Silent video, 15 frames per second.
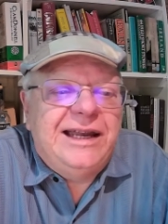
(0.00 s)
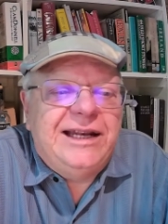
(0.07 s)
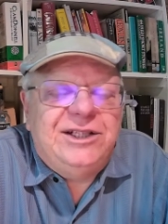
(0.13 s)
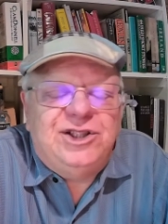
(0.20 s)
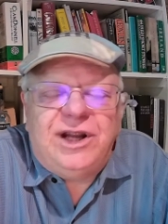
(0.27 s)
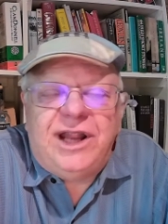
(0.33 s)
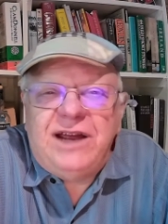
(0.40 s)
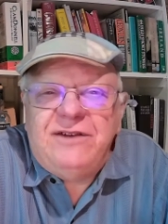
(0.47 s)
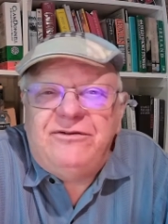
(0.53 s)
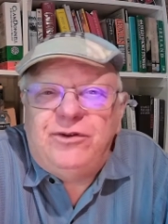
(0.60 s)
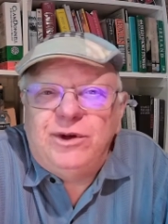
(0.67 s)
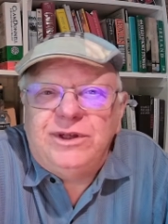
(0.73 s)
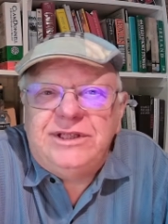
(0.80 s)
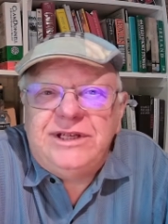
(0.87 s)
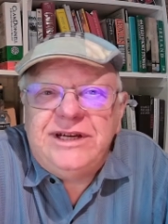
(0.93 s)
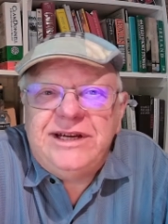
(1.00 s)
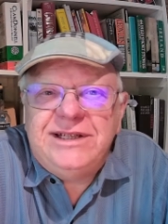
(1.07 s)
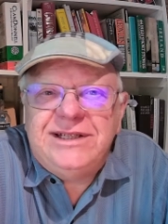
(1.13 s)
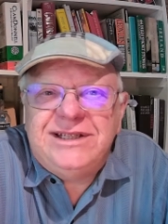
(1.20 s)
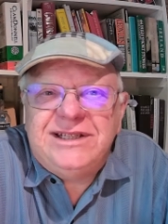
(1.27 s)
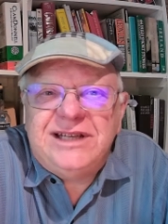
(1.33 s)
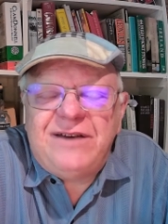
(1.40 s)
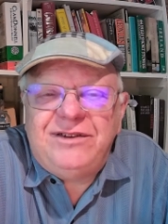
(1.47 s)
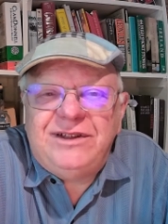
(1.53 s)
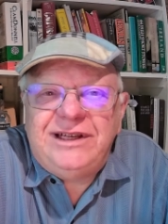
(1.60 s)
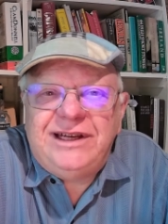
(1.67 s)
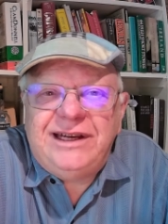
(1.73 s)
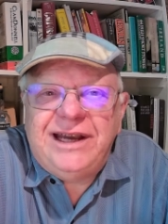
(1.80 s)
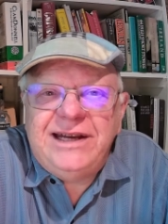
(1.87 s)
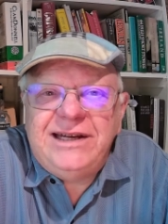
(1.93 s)
And July 14,
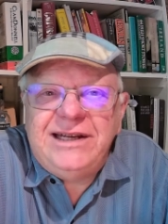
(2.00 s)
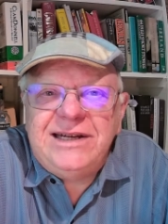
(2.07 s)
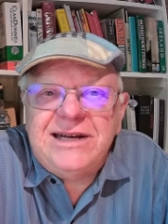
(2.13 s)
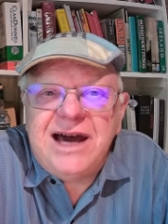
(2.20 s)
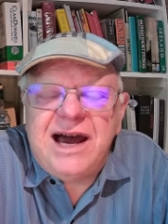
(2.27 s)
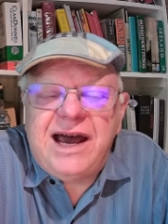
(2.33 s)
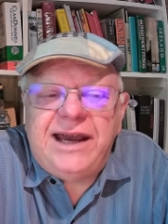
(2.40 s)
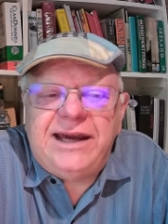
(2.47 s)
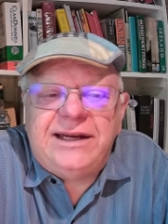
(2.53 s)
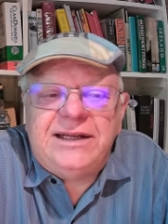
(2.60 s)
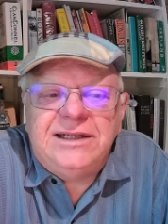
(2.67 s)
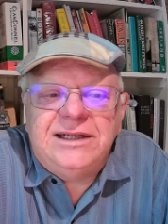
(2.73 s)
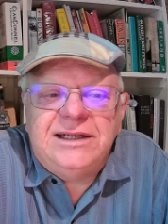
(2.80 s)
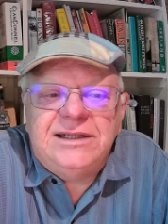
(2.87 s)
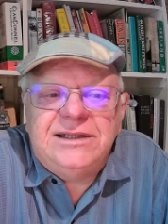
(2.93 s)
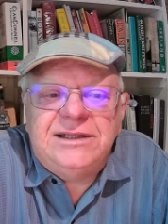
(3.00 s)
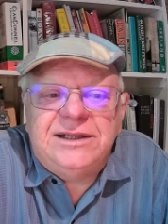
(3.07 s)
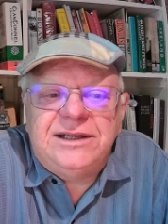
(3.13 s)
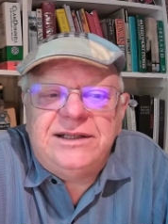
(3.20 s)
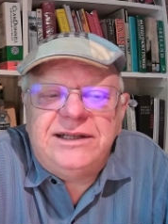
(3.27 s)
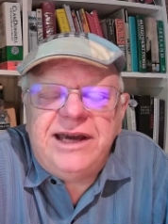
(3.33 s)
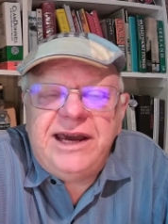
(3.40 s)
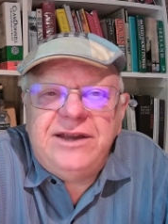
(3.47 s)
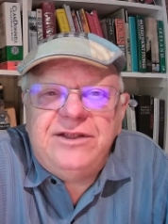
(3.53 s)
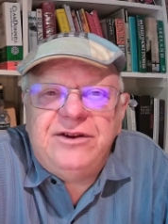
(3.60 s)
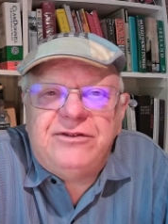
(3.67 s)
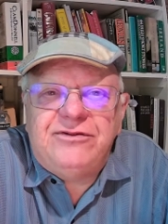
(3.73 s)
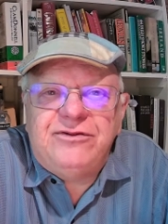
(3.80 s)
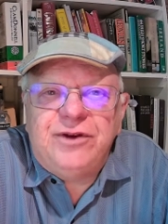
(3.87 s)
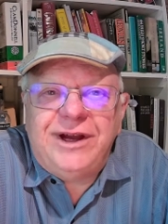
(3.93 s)
1789, is the day
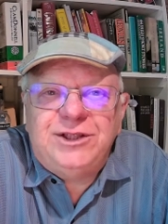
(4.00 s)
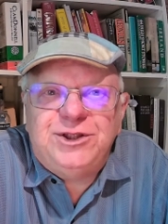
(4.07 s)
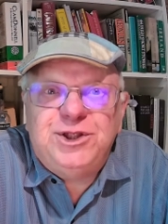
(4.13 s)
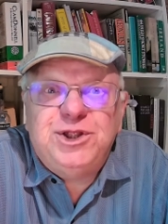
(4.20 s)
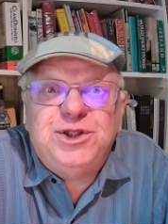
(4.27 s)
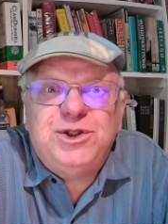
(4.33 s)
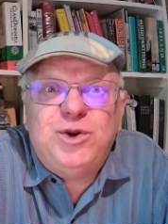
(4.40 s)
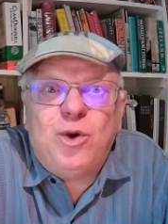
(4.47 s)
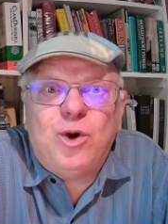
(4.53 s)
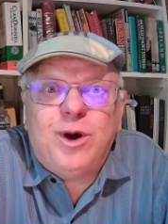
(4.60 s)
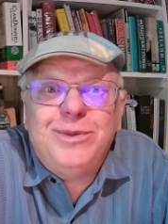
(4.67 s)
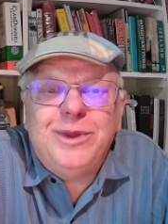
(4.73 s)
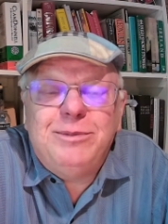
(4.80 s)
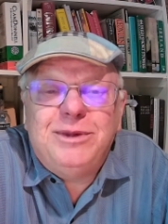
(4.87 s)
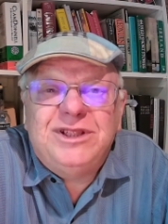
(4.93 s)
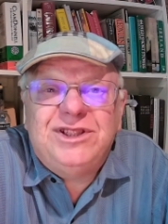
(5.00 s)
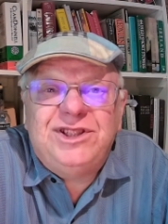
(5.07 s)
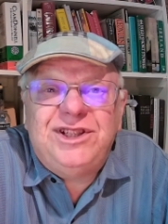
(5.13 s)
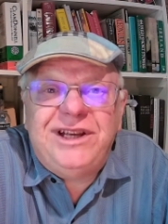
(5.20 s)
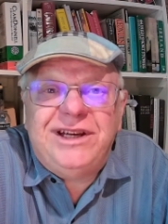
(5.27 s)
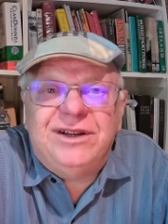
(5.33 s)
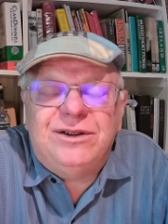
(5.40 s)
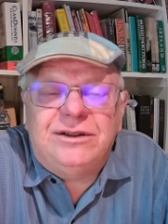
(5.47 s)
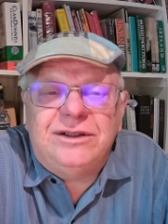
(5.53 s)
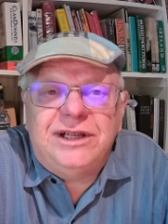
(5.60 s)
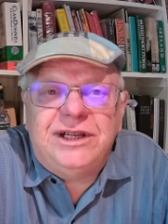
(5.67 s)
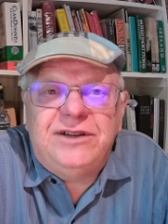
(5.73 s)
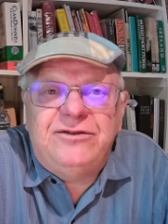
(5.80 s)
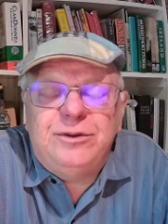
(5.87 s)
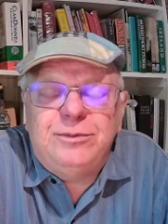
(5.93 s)
the French stormed the Bastille,
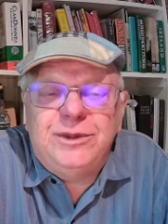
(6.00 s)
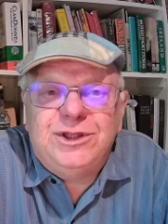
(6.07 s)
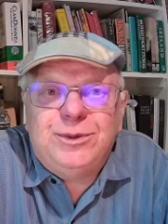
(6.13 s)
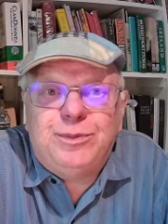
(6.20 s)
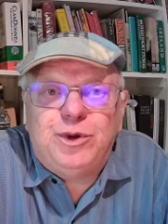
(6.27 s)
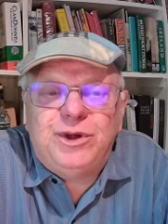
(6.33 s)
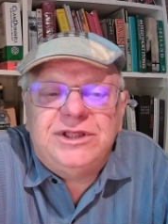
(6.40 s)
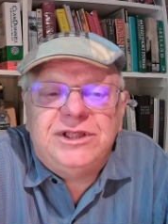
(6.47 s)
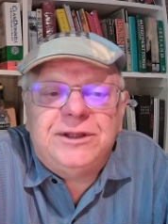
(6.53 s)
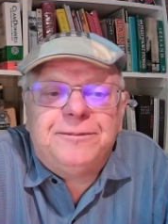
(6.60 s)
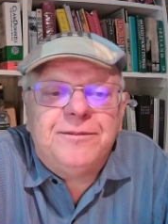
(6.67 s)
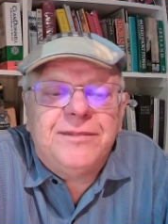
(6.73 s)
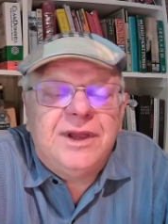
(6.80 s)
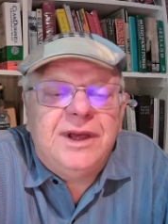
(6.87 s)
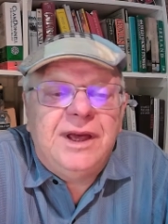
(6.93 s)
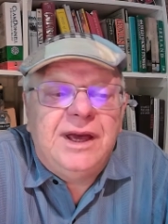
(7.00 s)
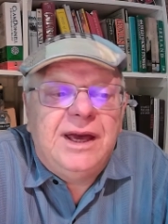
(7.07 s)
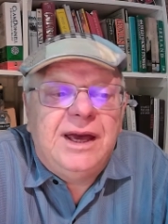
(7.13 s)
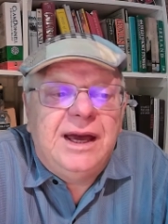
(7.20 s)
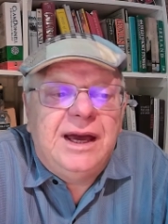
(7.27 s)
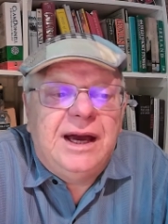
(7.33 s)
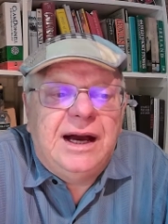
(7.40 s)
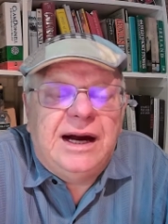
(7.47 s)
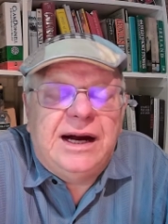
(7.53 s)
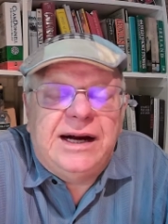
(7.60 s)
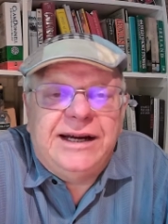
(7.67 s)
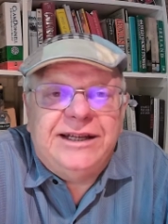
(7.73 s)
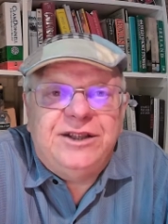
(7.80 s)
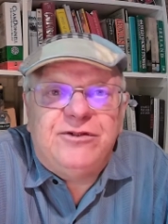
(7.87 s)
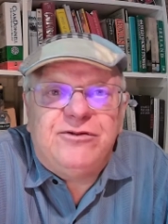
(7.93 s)
the infamous prison,
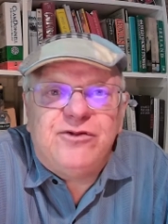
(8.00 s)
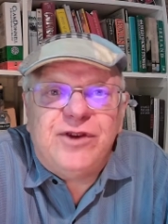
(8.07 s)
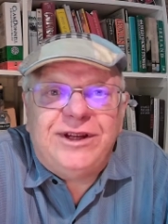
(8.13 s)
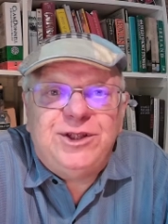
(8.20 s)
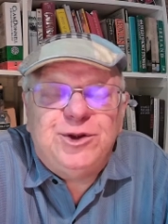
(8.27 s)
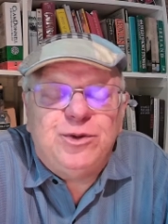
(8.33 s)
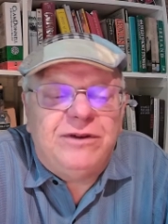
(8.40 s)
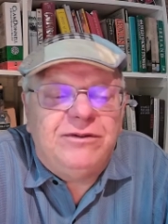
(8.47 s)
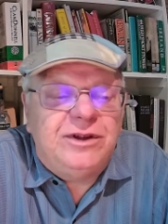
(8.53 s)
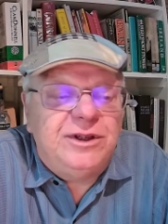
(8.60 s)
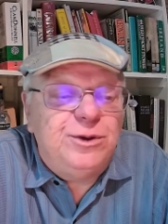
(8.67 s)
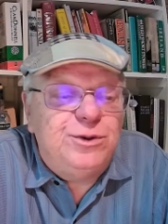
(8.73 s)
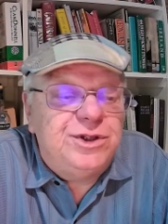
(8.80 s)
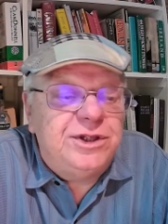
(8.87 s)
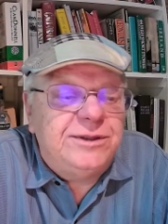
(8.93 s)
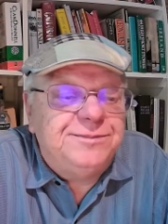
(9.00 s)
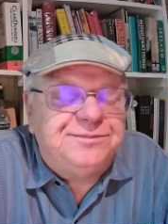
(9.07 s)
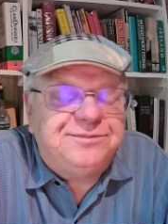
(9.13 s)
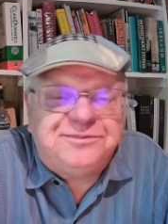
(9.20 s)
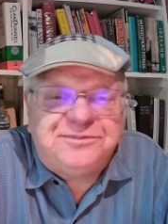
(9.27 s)
in the French Revolution.